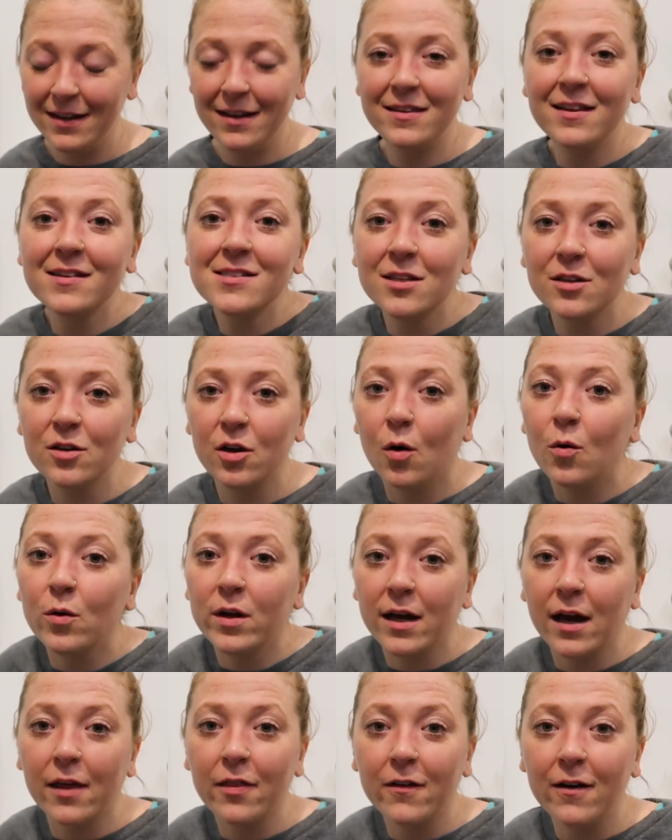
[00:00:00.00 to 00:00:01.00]
it doesn't go
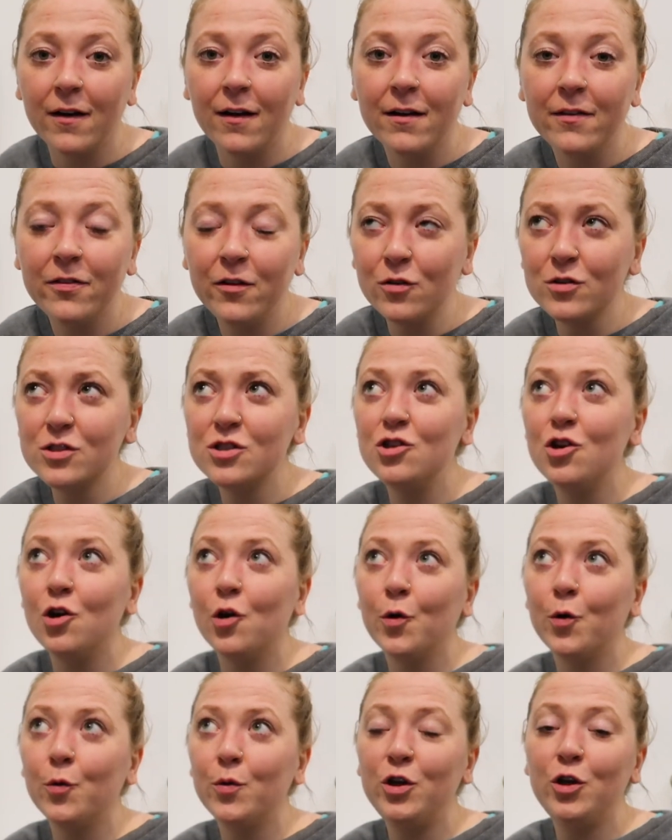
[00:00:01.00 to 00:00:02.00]
together. There is
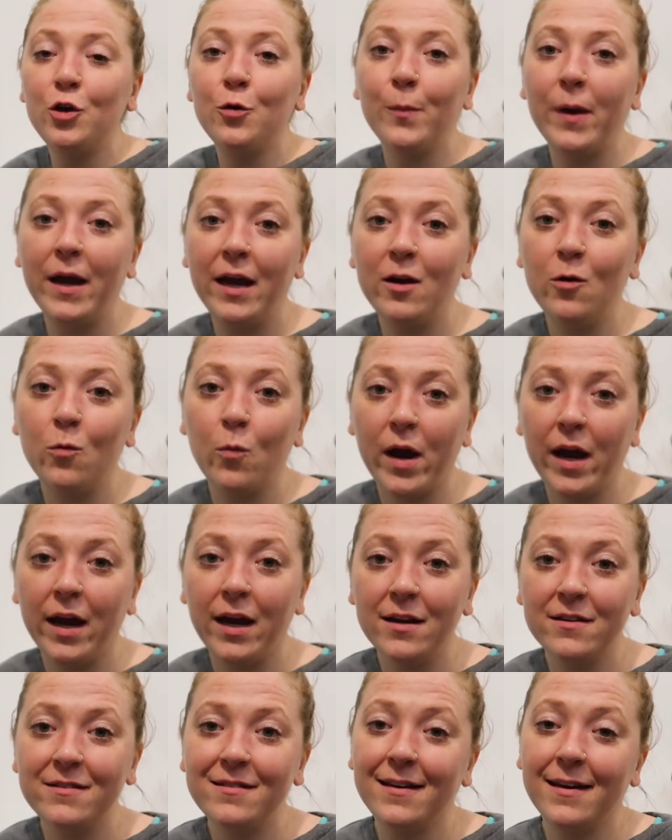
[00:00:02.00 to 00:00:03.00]
no humane
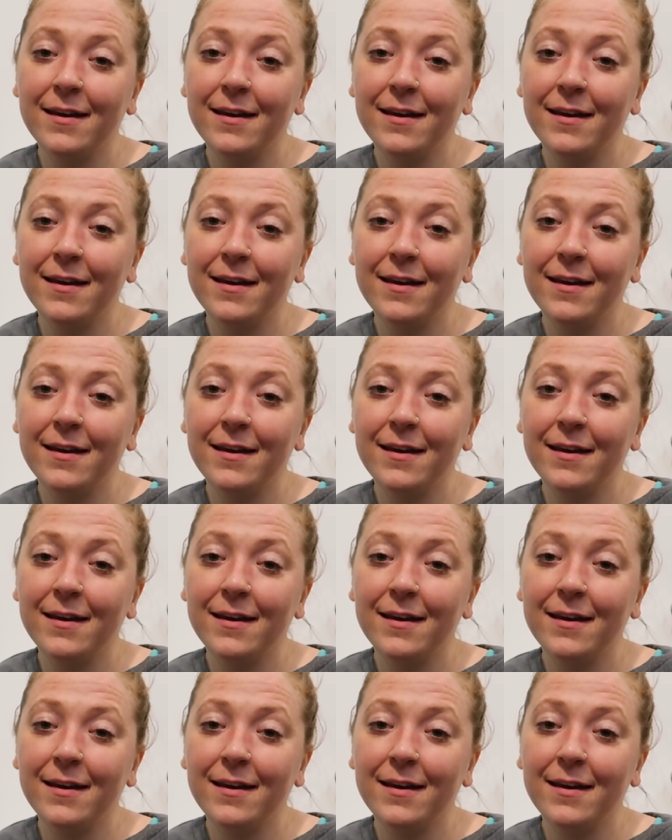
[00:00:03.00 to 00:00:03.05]
way to